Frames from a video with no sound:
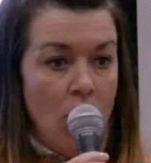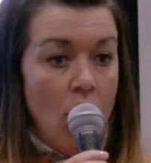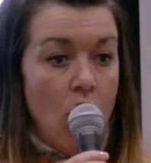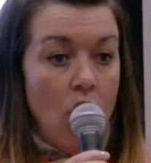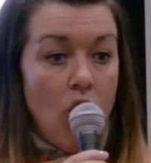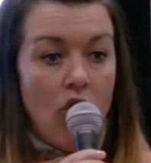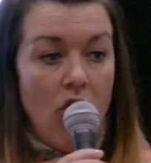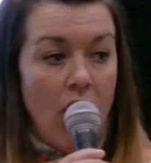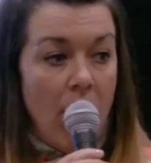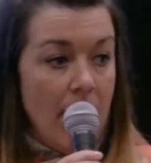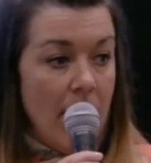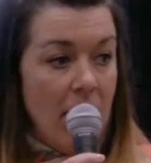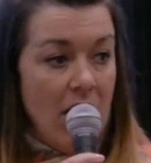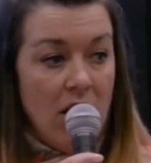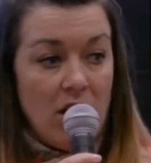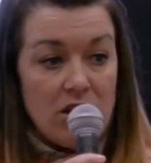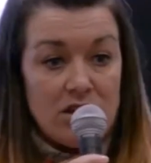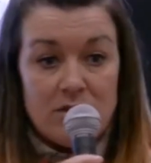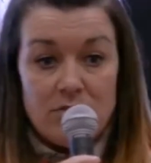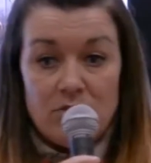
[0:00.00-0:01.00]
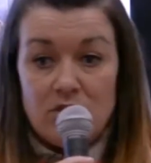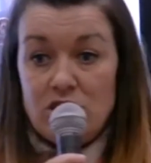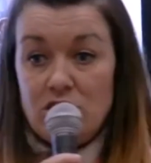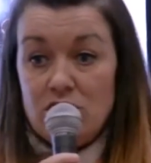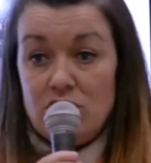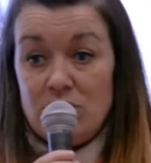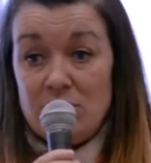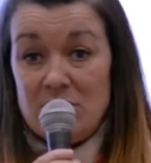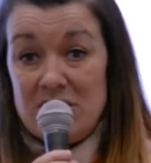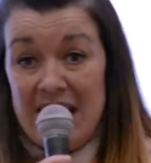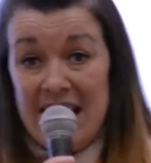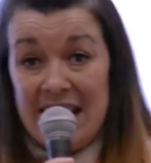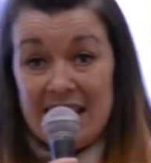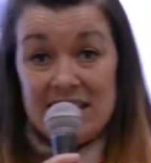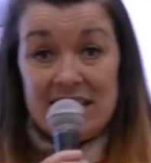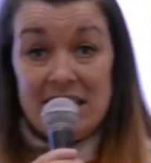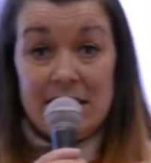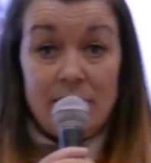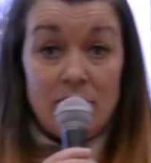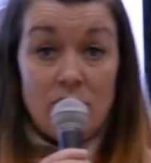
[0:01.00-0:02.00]
Or I might ask them to do some tag
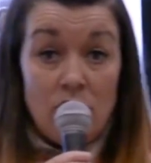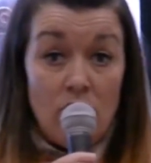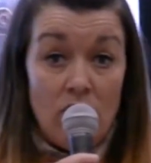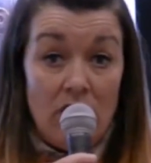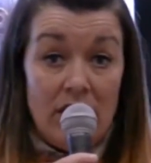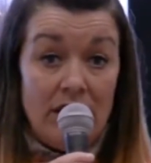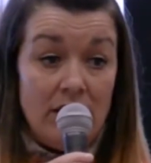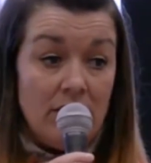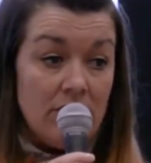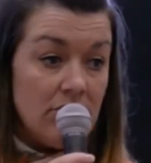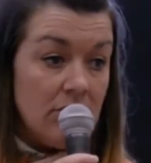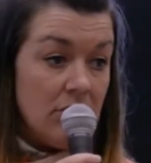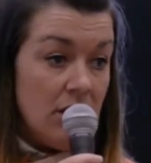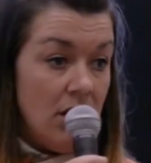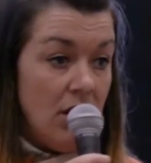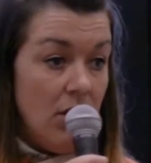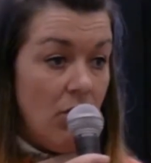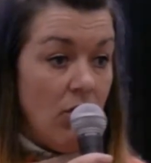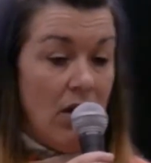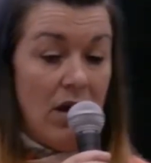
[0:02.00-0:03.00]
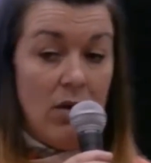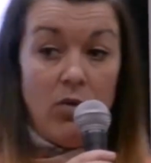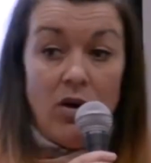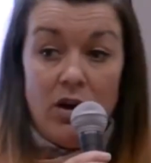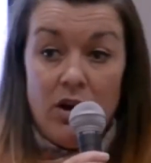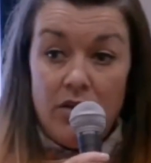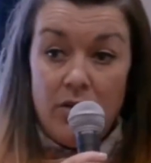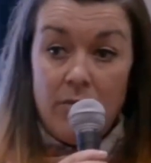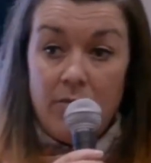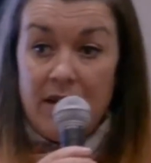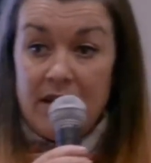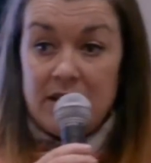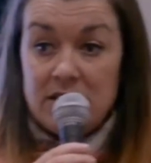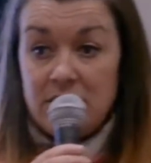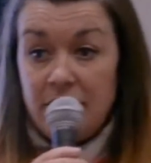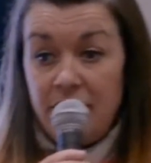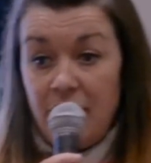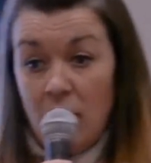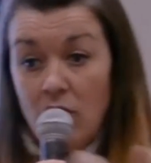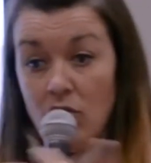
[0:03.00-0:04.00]
team calling, where one of them makes
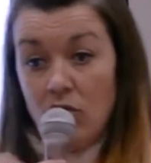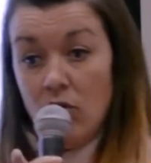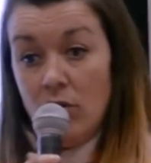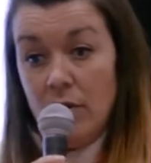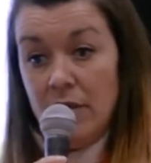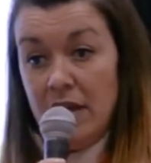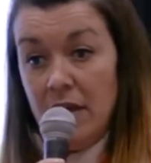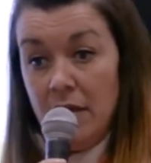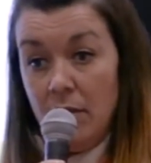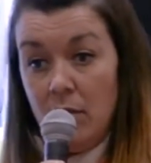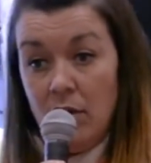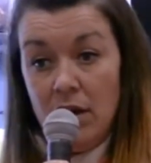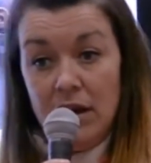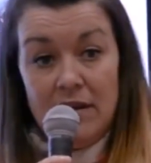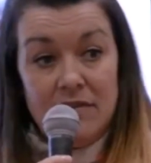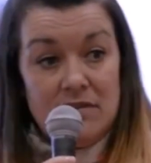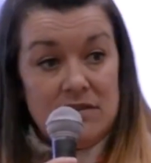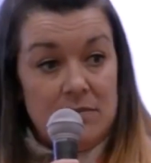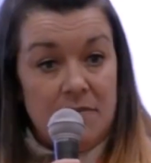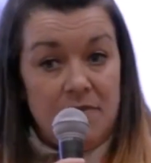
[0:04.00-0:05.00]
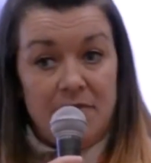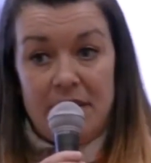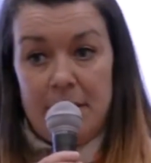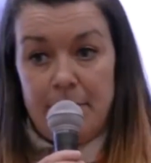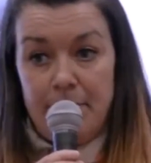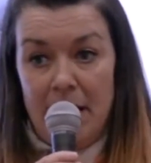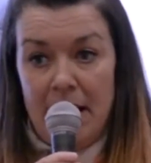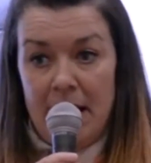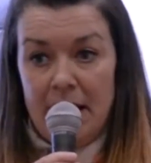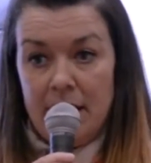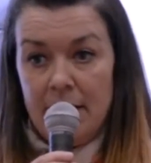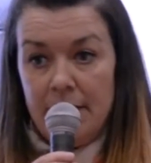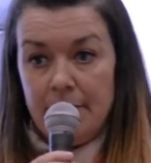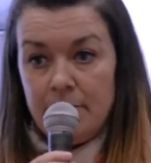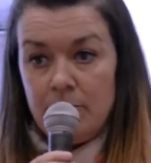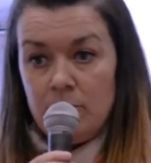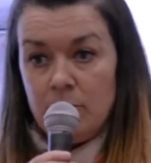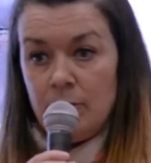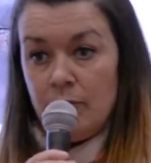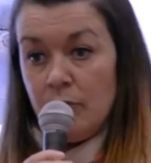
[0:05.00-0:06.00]
a phone call and the other one gives some feedback.
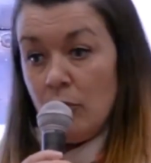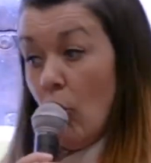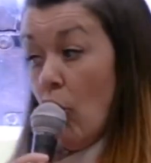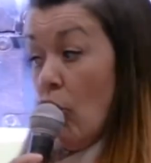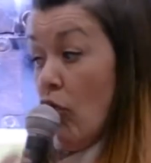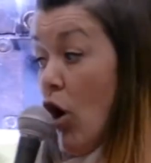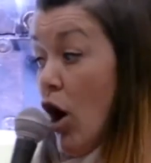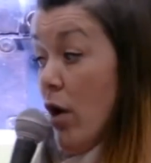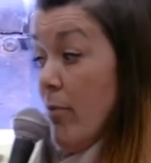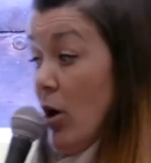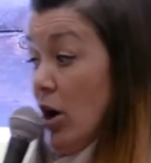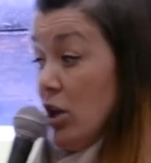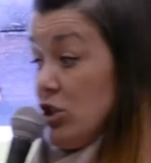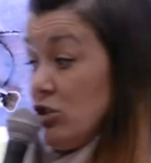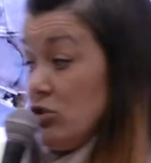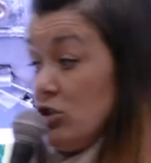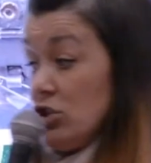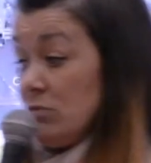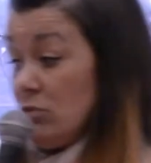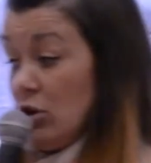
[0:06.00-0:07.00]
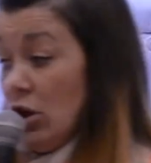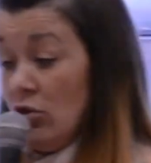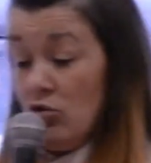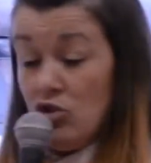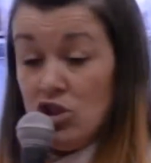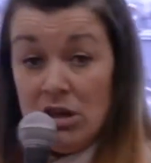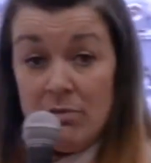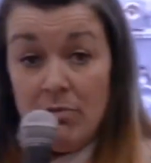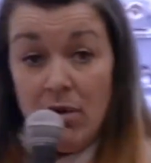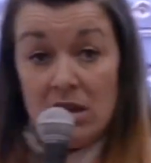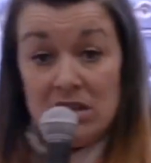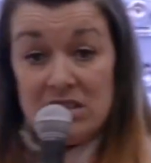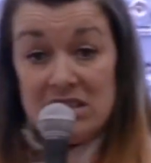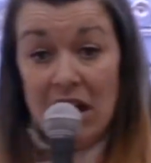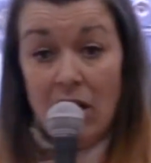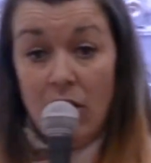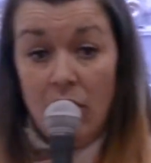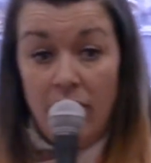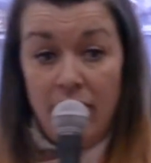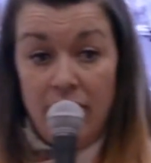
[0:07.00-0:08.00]
Or I might do some coaching
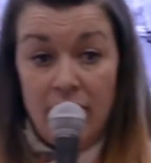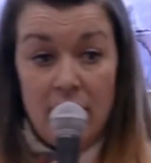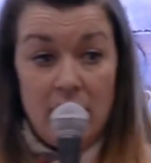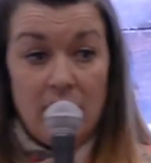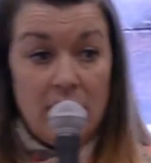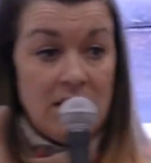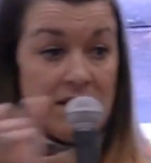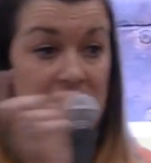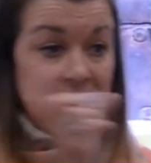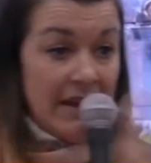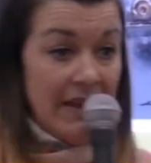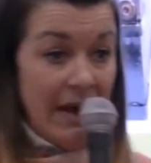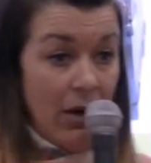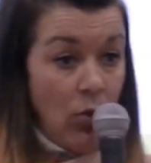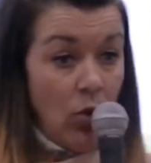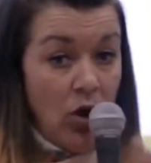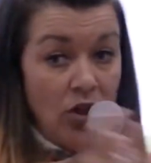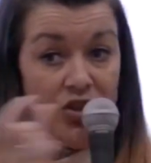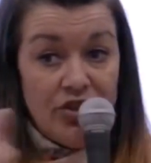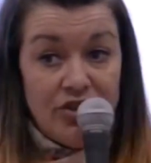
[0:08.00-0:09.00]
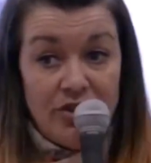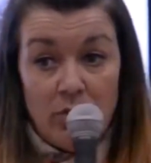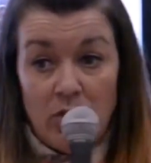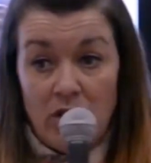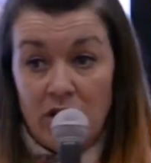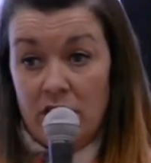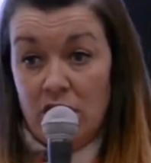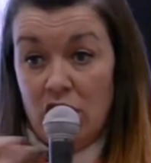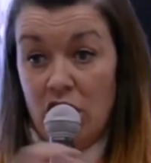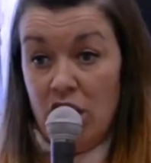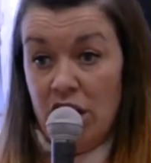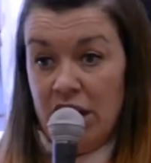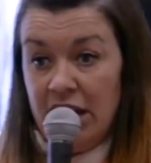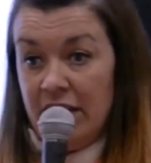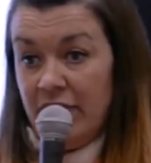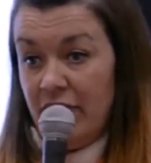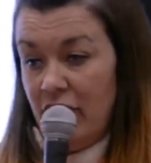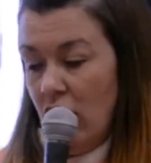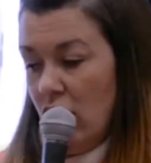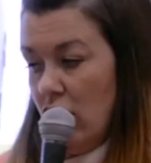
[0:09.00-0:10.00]
myself to get that one-to-one learning
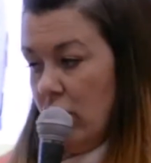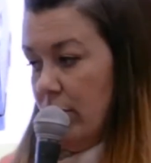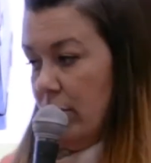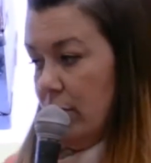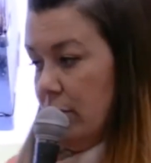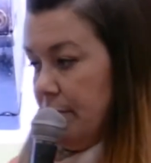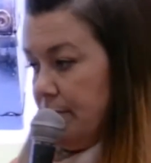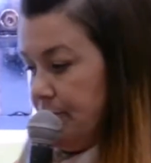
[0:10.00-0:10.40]
environment.